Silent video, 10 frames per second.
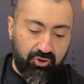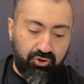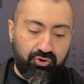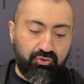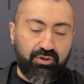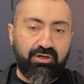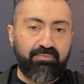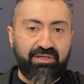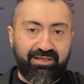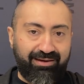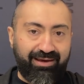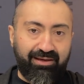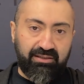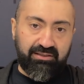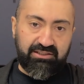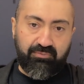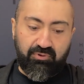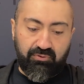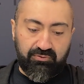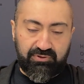you're going to be inhaling some
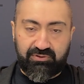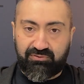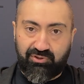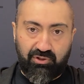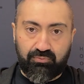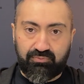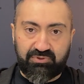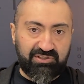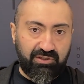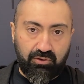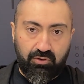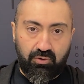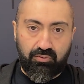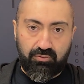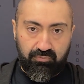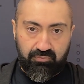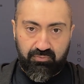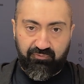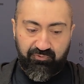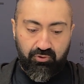of those silicone
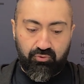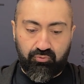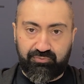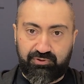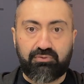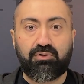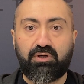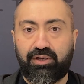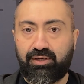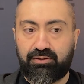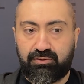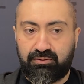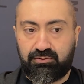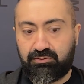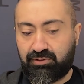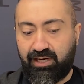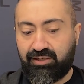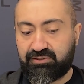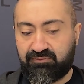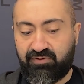fumes, and that
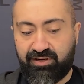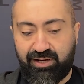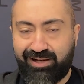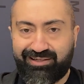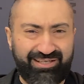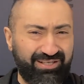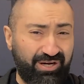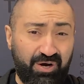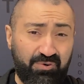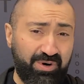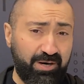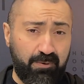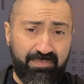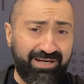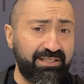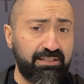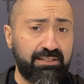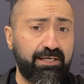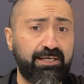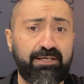is very highly not recommended,
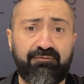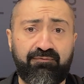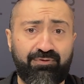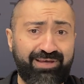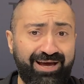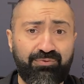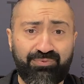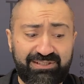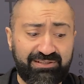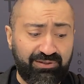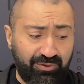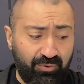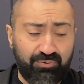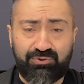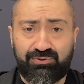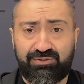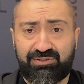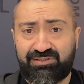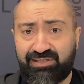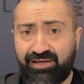and for that reason alone you should
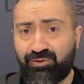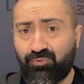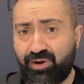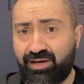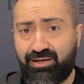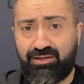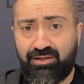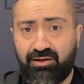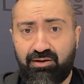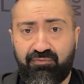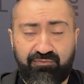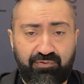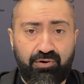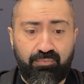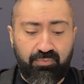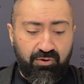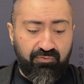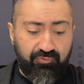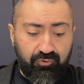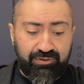stay away from
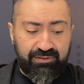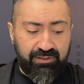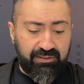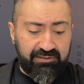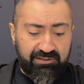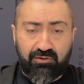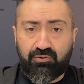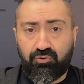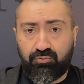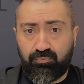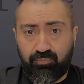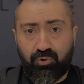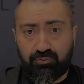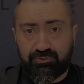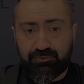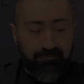fully silicone bowls.